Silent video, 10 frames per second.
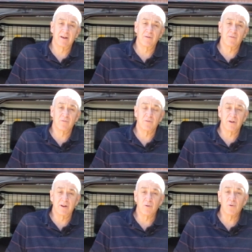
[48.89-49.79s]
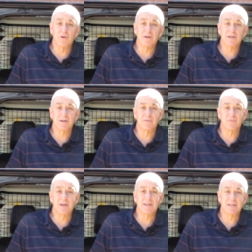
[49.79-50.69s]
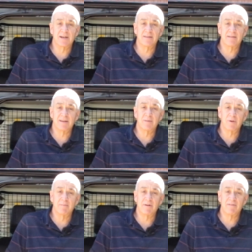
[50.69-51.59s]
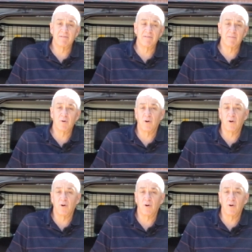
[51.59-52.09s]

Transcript: in, or in order to reset the TPMS system